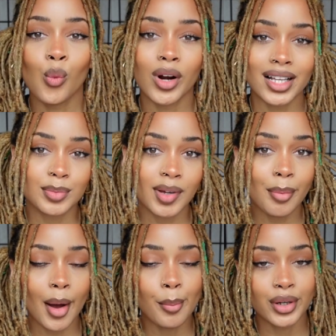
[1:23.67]
When I speak
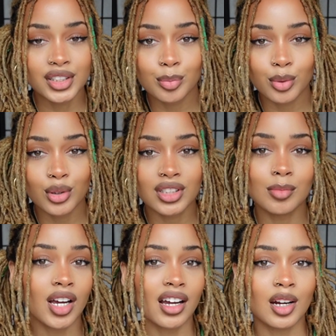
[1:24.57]
about principles,
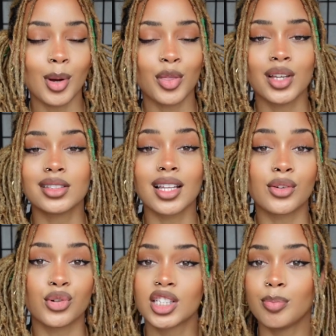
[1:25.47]
I'm talking about things
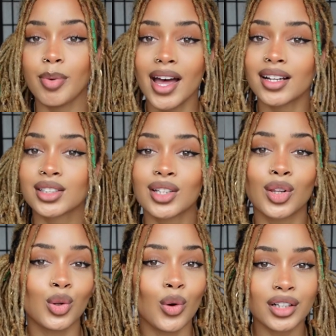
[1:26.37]
like respect,
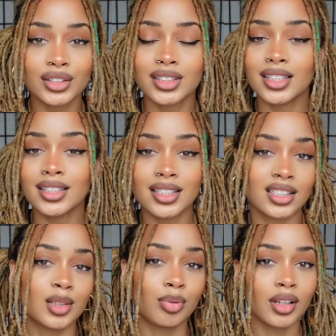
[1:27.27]
loyalty,
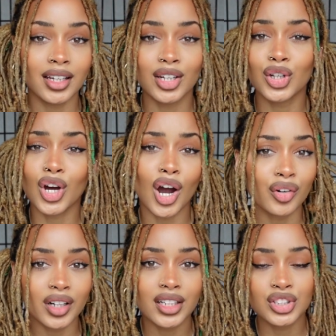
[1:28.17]
discipline,
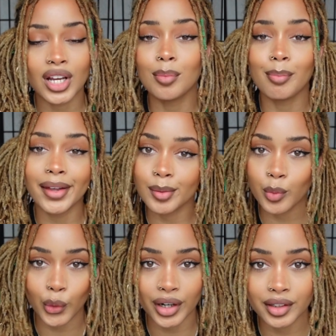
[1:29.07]
courage, and many
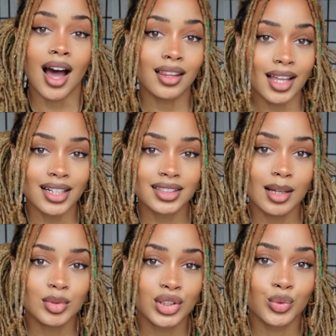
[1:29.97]
more. A lot of
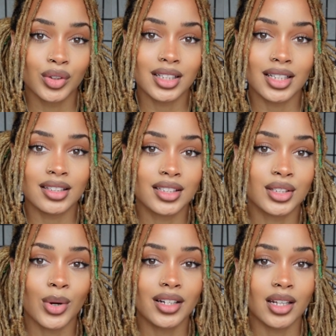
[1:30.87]
times it's really easy
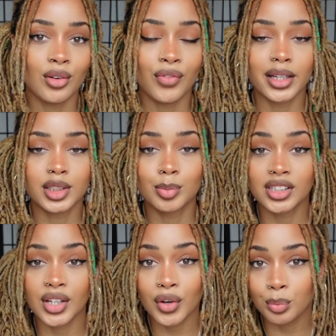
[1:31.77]
to identify
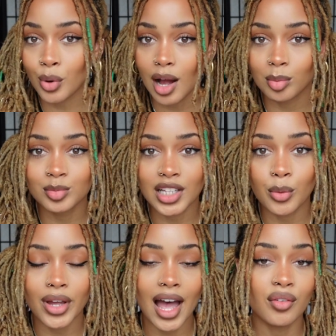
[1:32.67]
specific problems
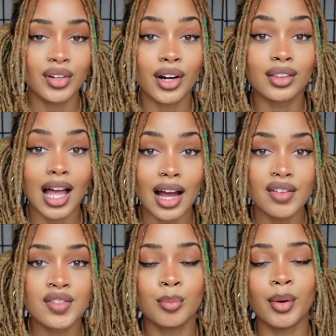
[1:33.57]
that we have in our
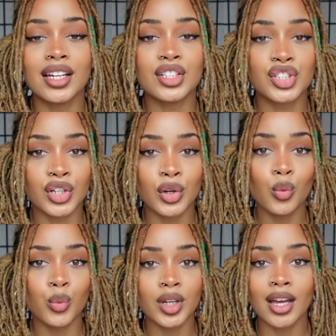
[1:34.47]
lives, but
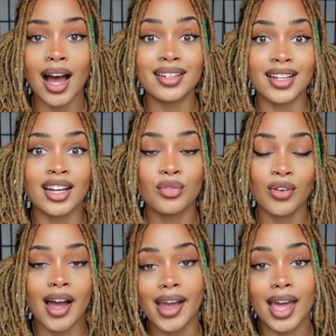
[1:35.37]
until we
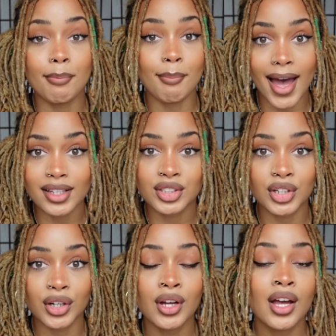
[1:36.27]
identify and
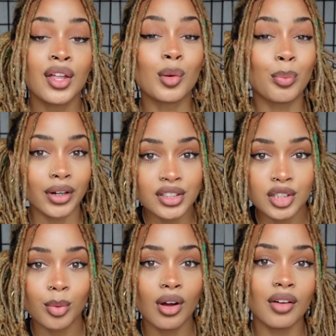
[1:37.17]
master the
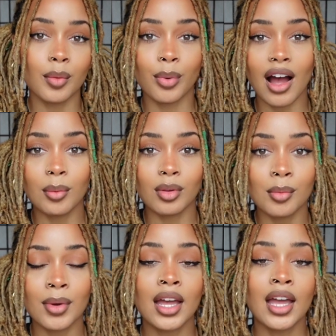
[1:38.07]
principle of the problem,